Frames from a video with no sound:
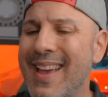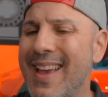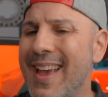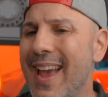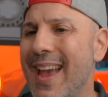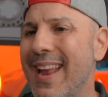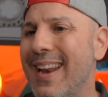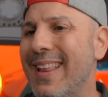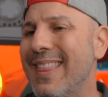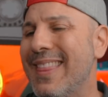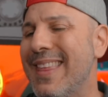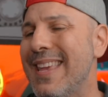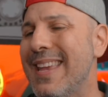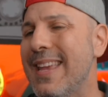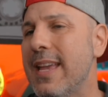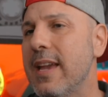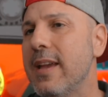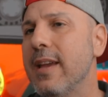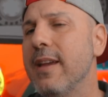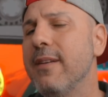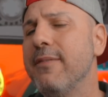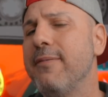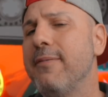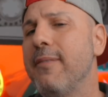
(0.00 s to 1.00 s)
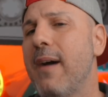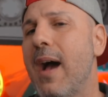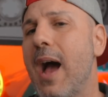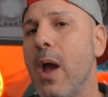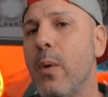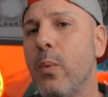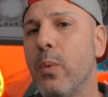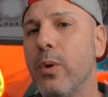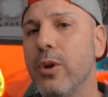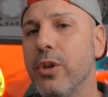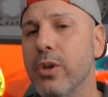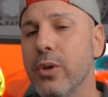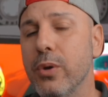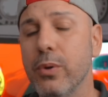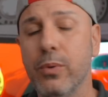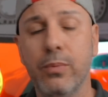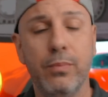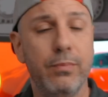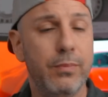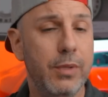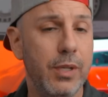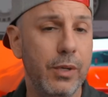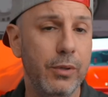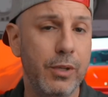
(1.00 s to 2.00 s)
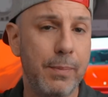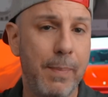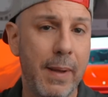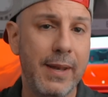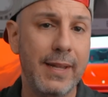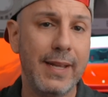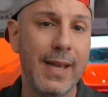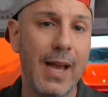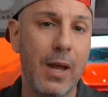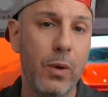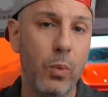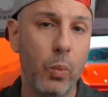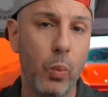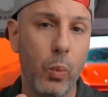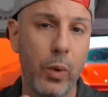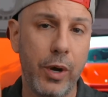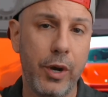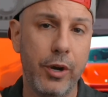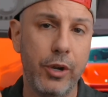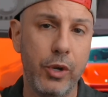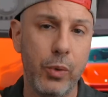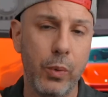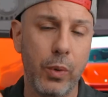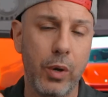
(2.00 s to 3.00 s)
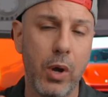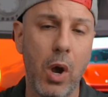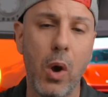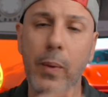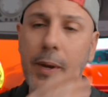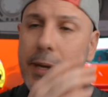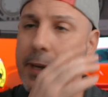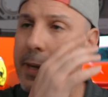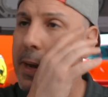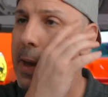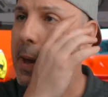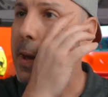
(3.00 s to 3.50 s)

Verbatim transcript: And I think if I were you, you know, depending on where you were going,